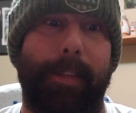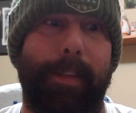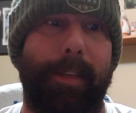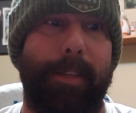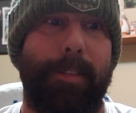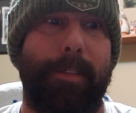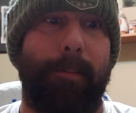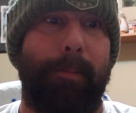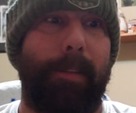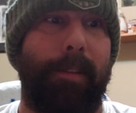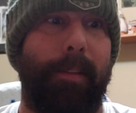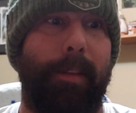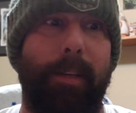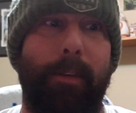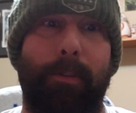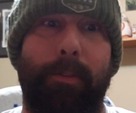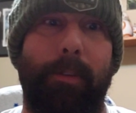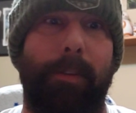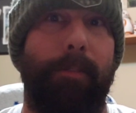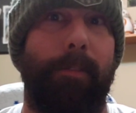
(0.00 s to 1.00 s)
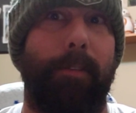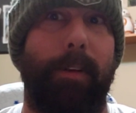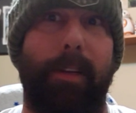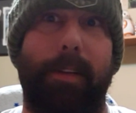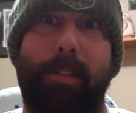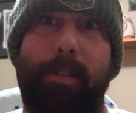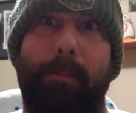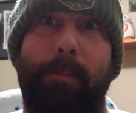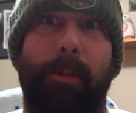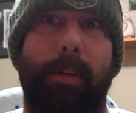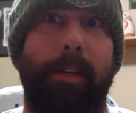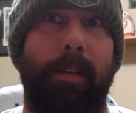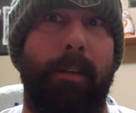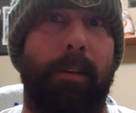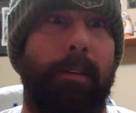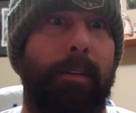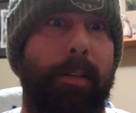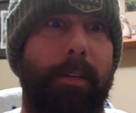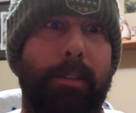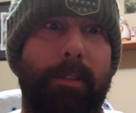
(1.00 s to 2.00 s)
It's something that you'll never forget as a
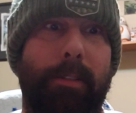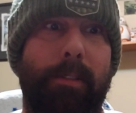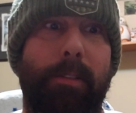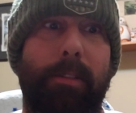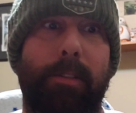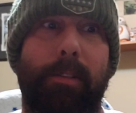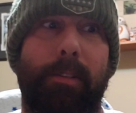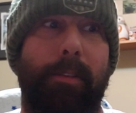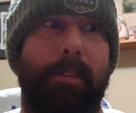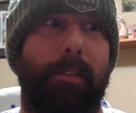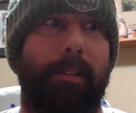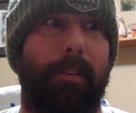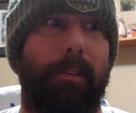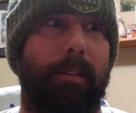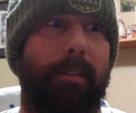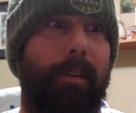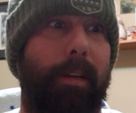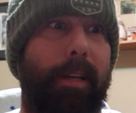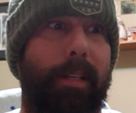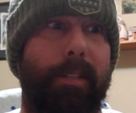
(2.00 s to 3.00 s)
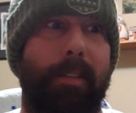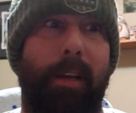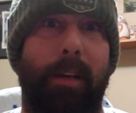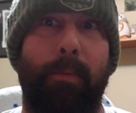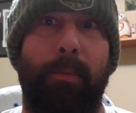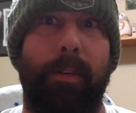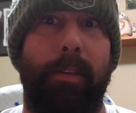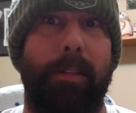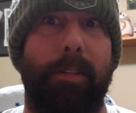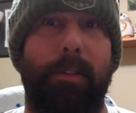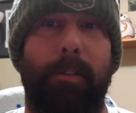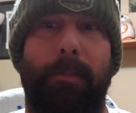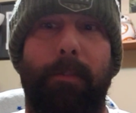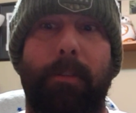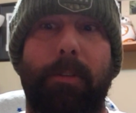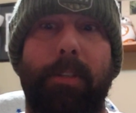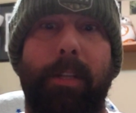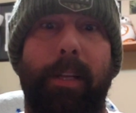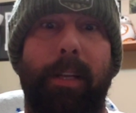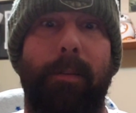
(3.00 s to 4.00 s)
player, because, like I said, I witnessed it
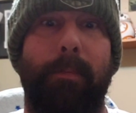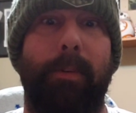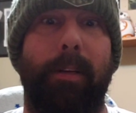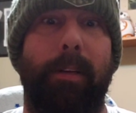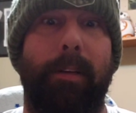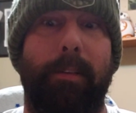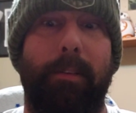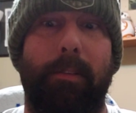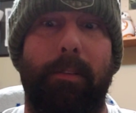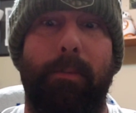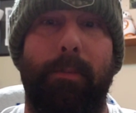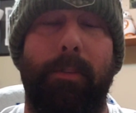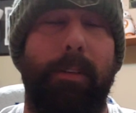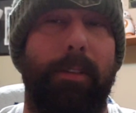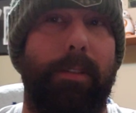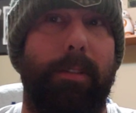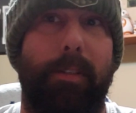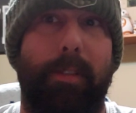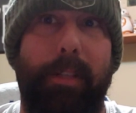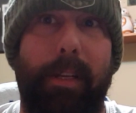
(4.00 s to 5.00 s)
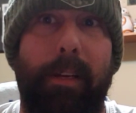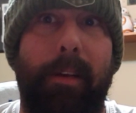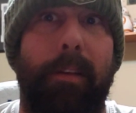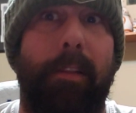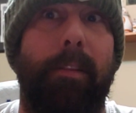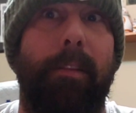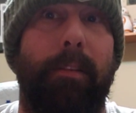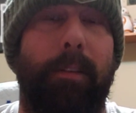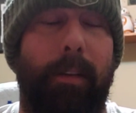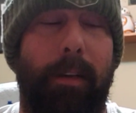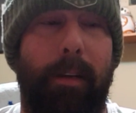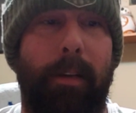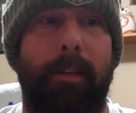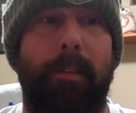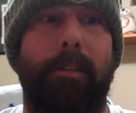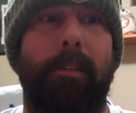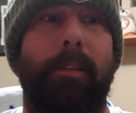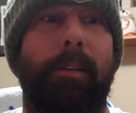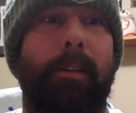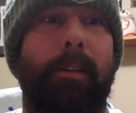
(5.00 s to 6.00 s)
firsthand, but I witnessed a death and not,